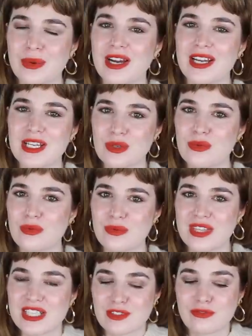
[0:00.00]
where
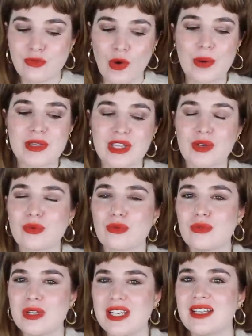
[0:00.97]
this formula
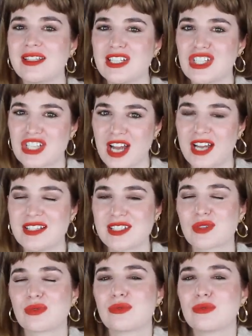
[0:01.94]
really shines,
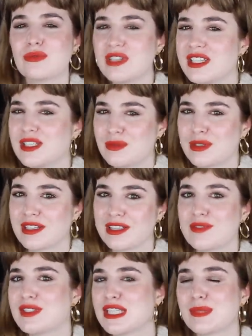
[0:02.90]
like really, really
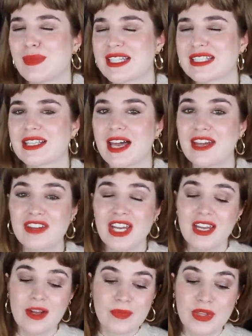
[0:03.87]
lives its best life.
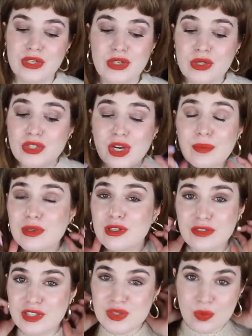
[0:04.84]
The nudes are
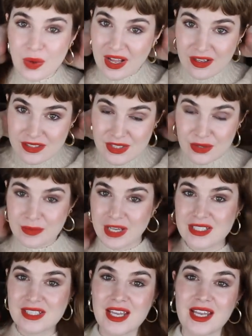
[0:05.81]
beautiful as well, so I'm
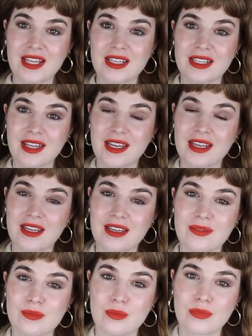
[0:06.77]
not saying that like
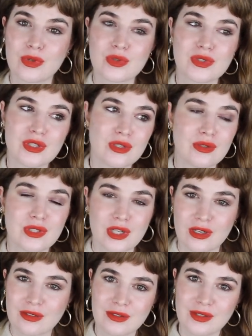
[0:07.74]
those nudes
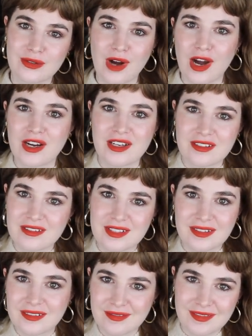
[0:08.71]
aren't
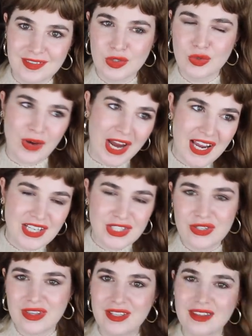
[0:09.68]
great
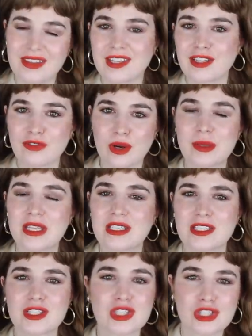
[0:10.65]
or that the formula
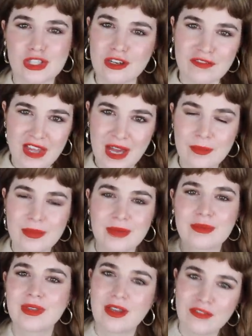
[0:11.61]
doesn't serve them.
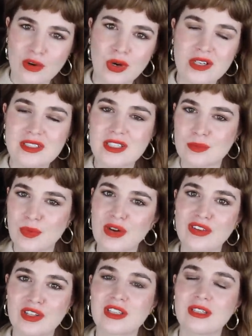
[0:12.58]
Of course, it's
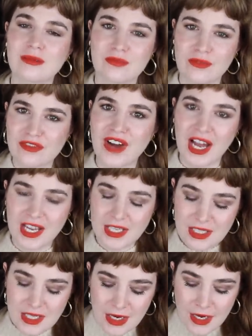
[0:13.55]
perfectly
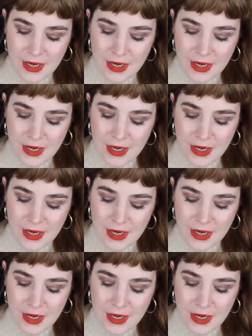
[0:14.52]
fine.